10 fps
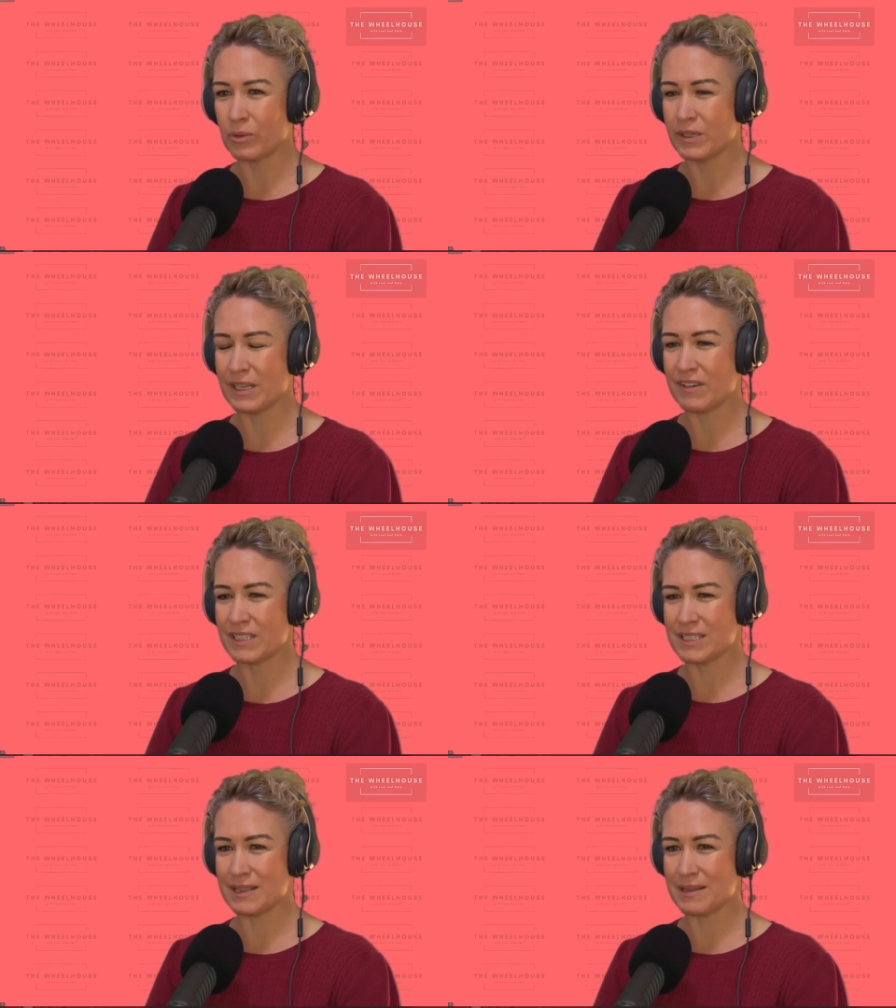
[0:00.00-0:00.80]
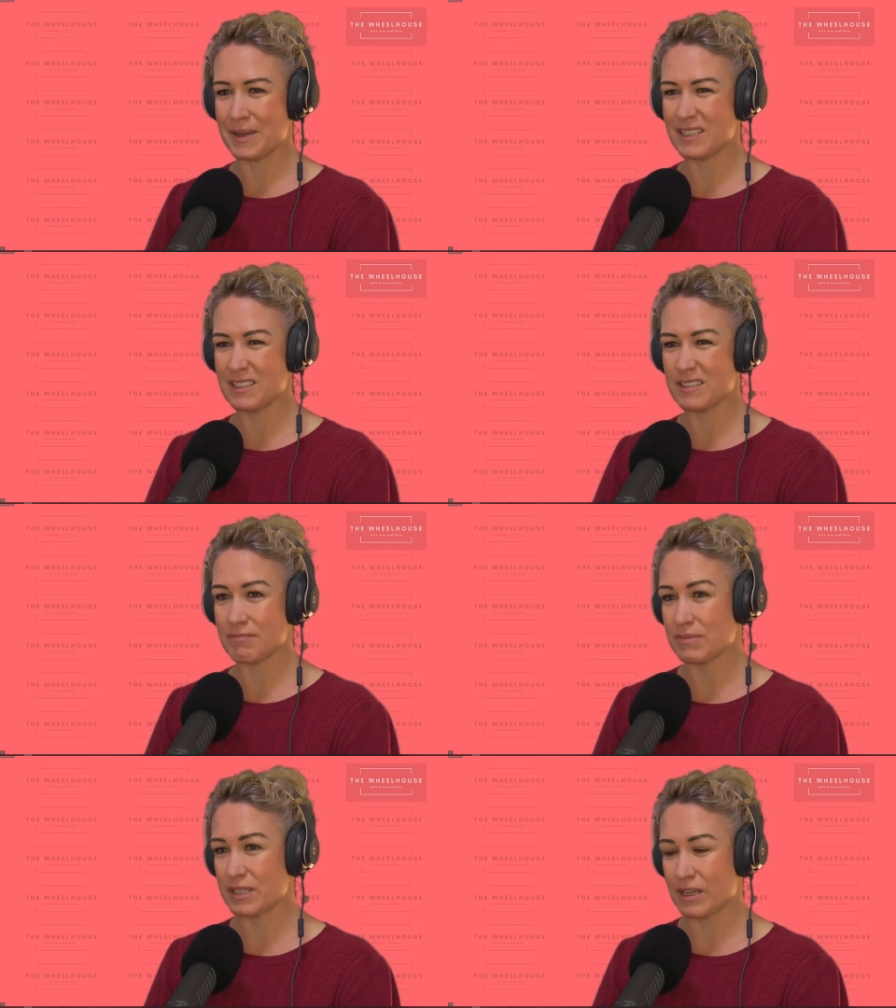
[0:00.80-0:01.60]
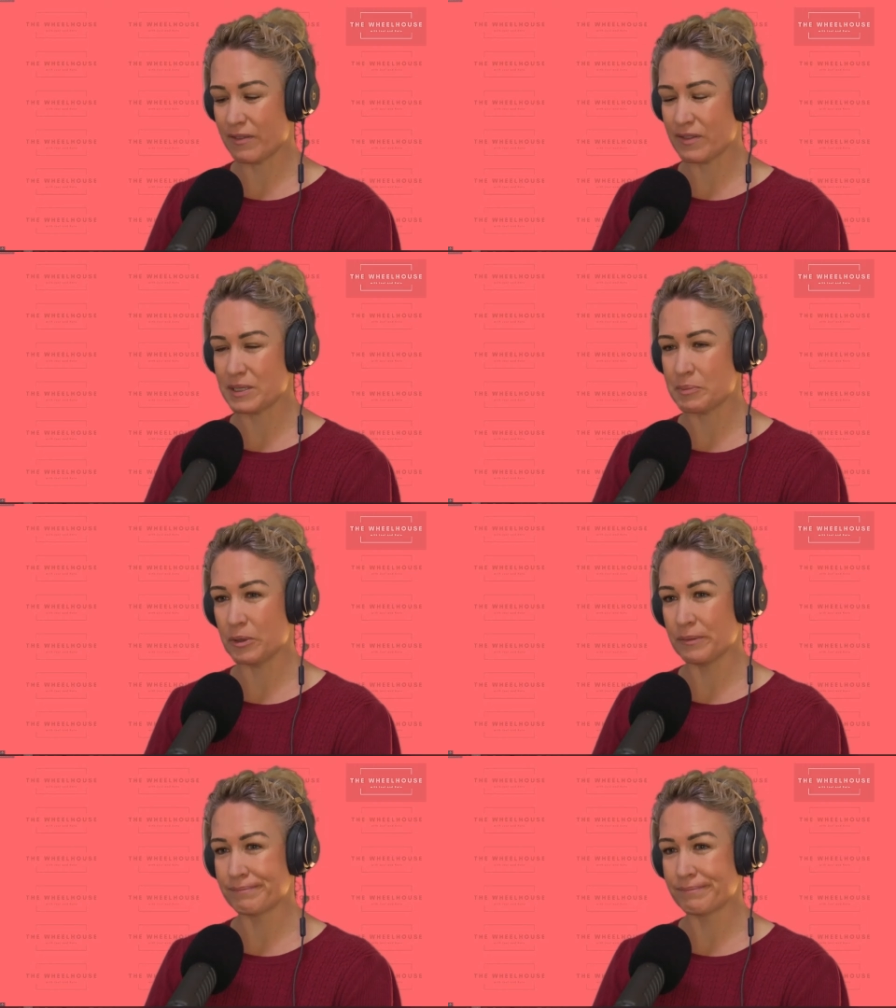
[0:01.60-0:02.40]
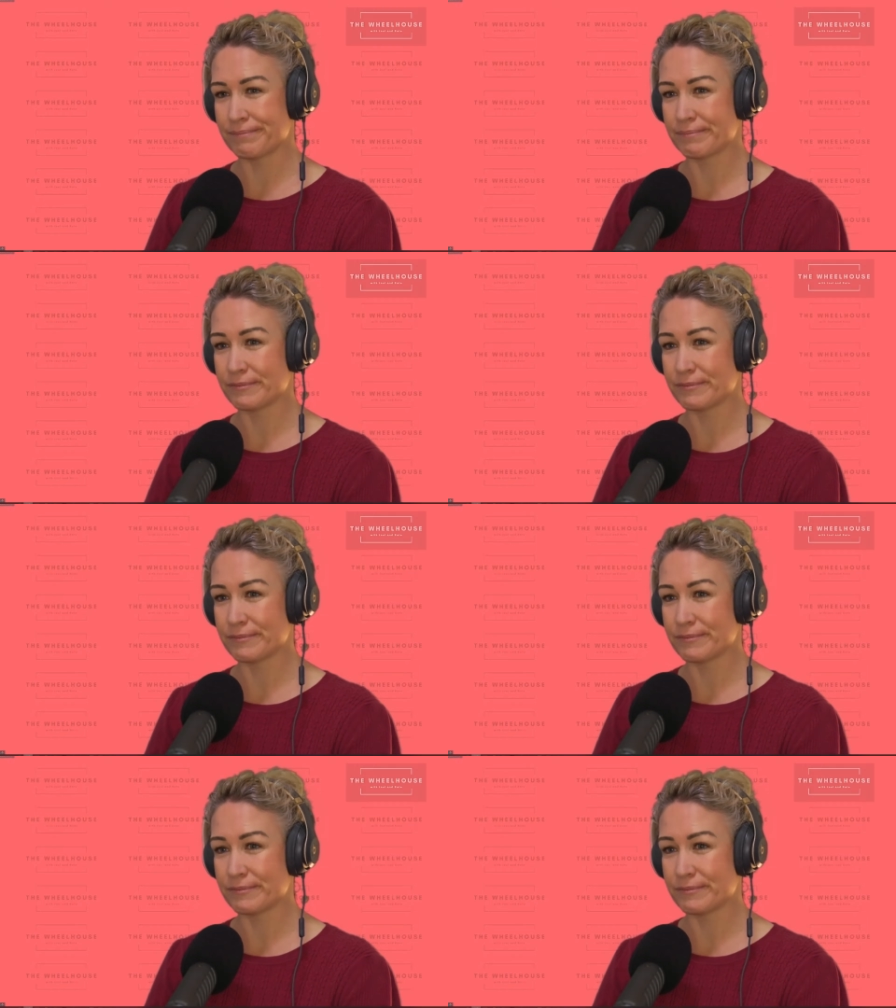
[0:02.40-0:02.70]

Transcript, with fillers: wouldn't invest in the men's side of the sport.